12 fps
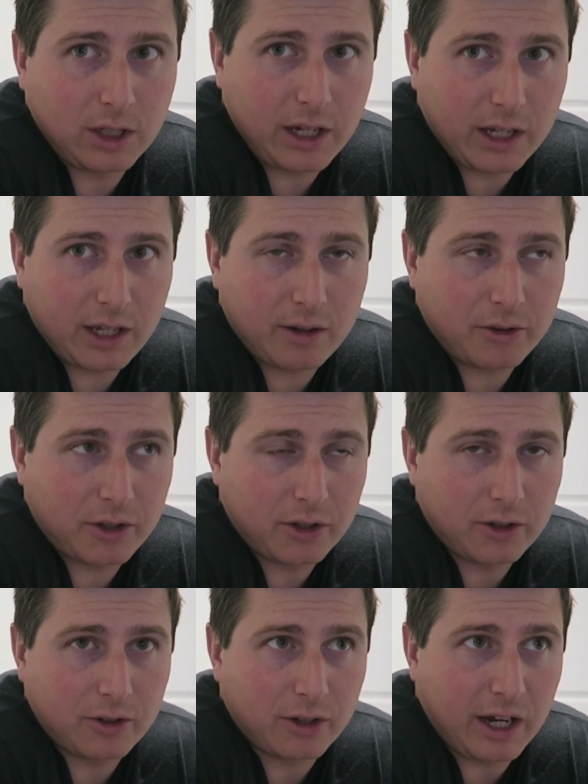I hang out with
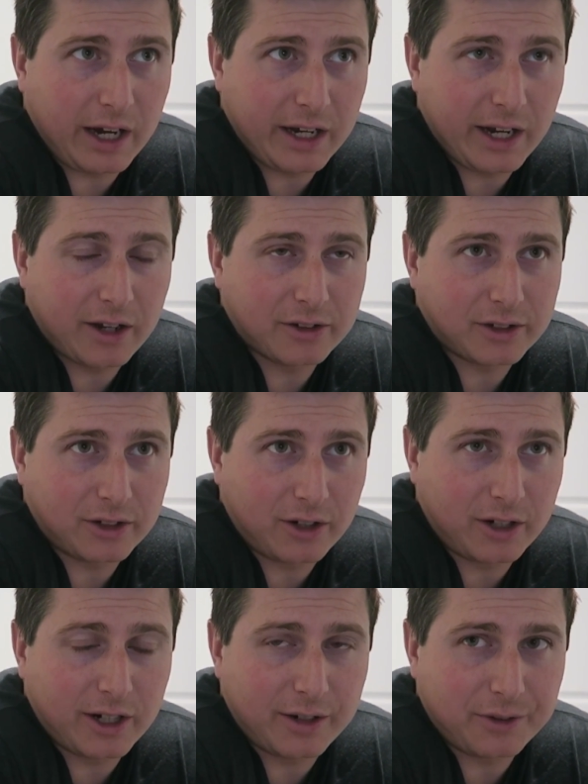you 8 hours a
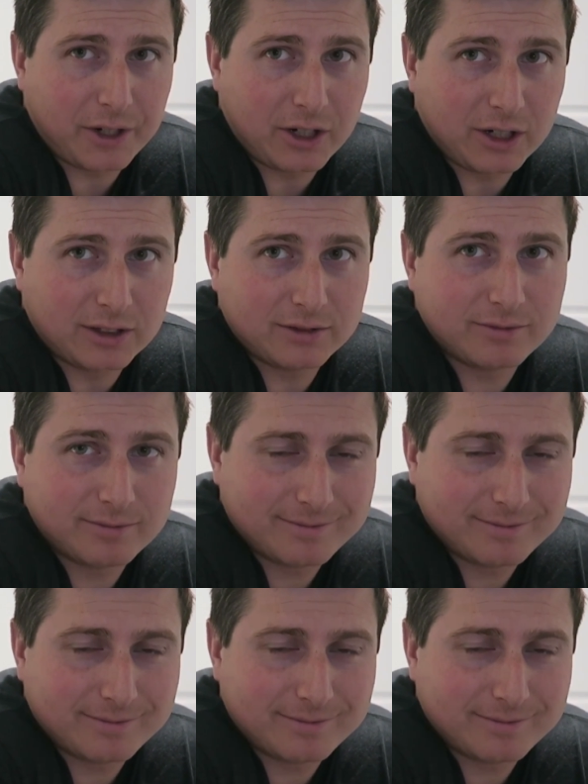night, every night.